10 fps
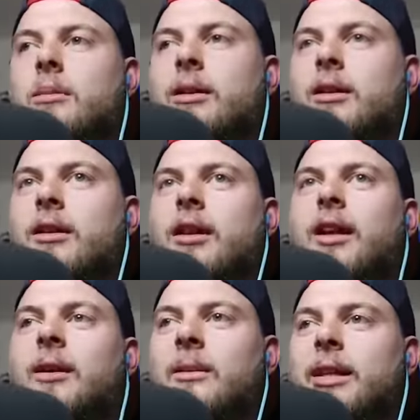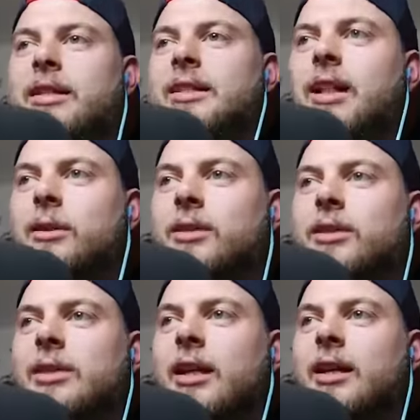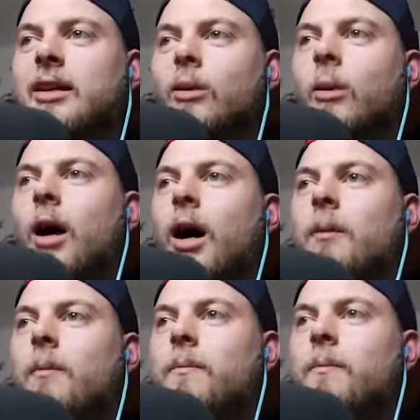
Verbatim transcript: maybe not. Man, these clouds are sick. Whoa!